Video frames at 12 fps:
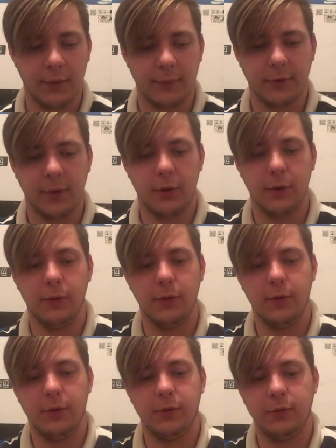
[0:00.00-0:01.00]
So
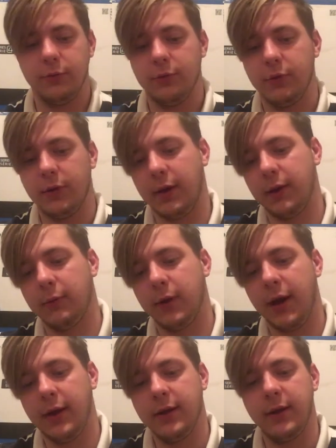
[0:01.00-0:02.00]
like what
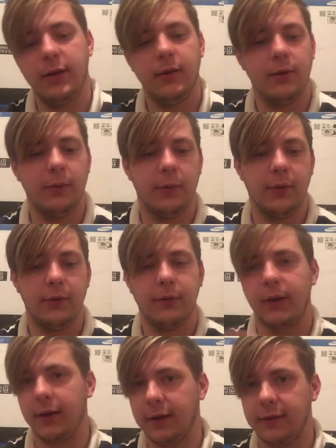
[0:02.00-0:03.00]
I did was,
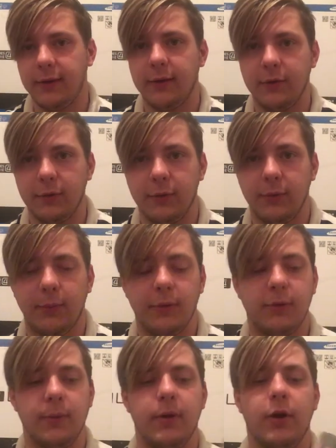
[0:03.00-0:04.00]
like I said, this was
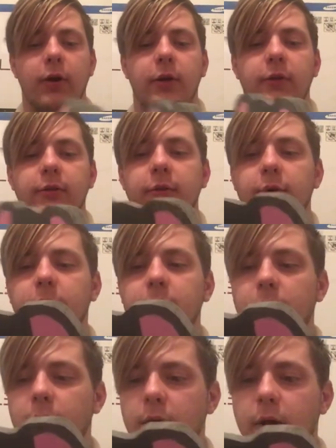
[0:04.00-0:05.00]
supposed to have been a heart, so
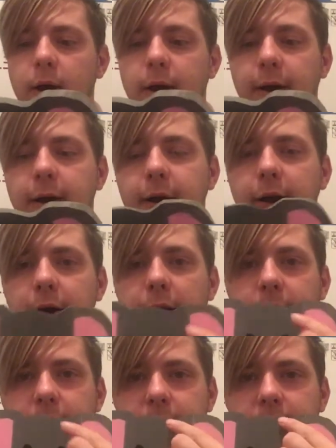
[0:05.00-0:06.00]

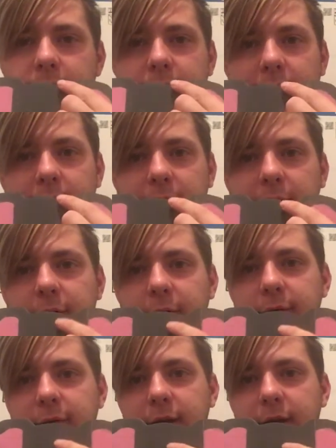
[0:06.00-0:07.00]
this had kind of a
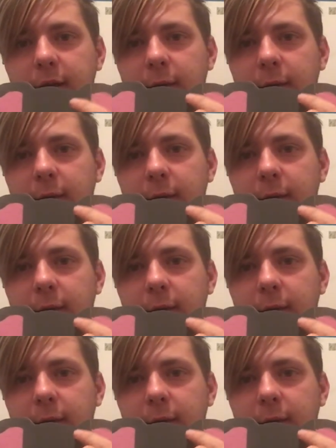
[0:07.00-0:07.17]
V